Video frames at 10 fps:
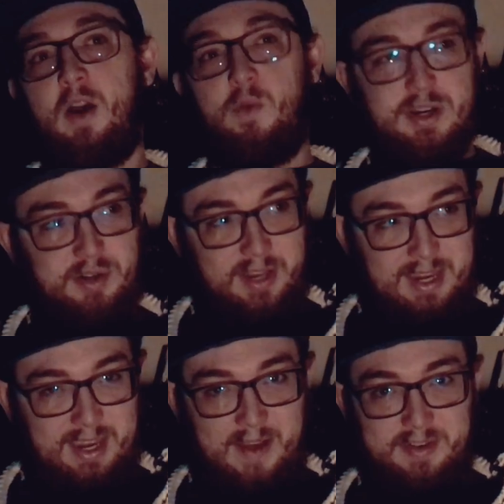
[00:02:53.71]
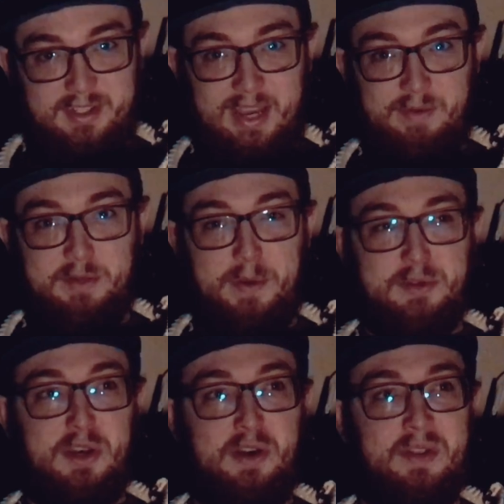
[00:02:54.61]
Originally, Gavin Slay was
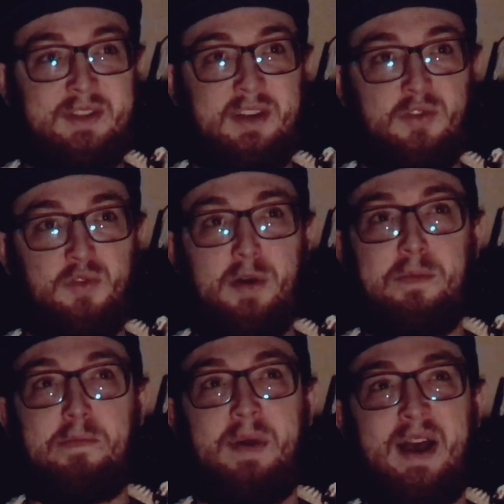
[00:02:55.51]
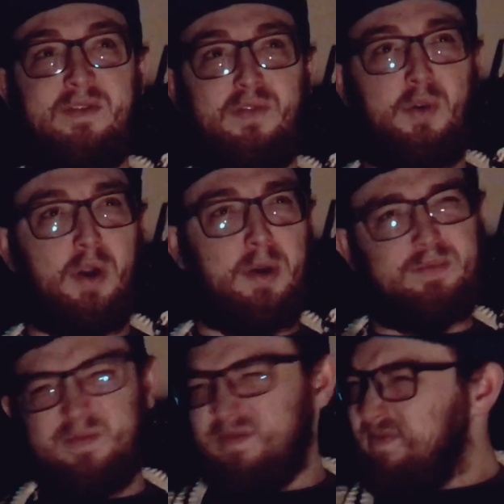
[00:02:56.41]
supposed to do this intro, but for
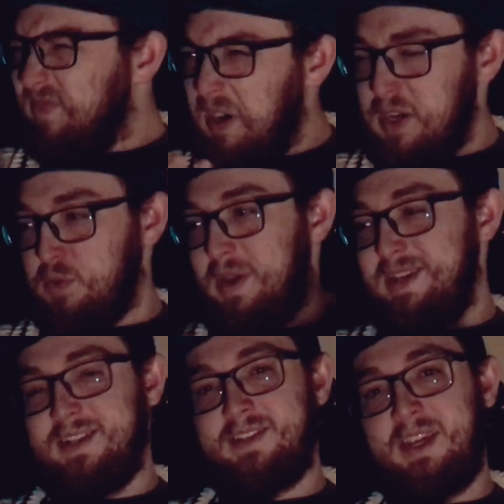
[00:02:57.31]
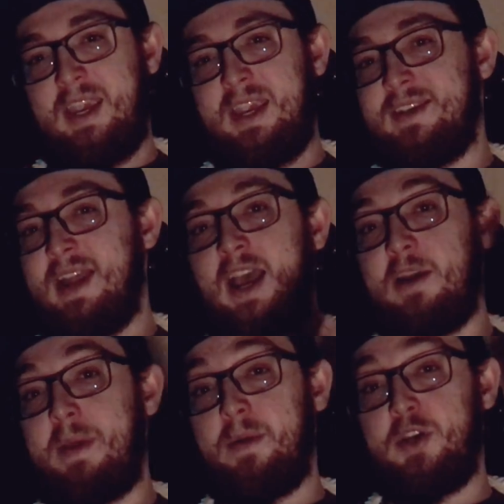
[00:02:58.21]
various reasons, he's not going
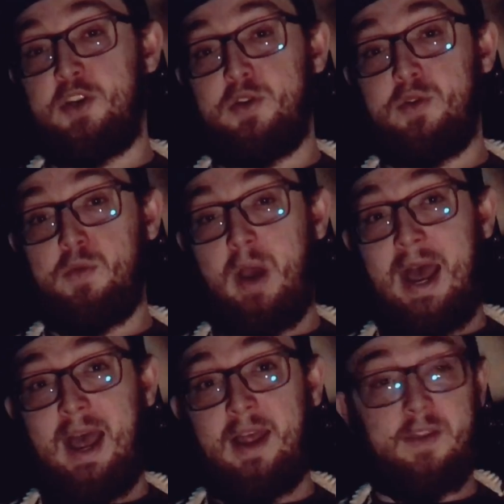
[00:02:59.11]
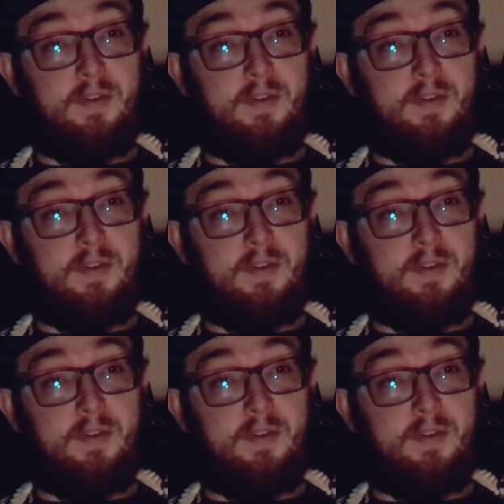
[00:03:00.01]
to be able to do the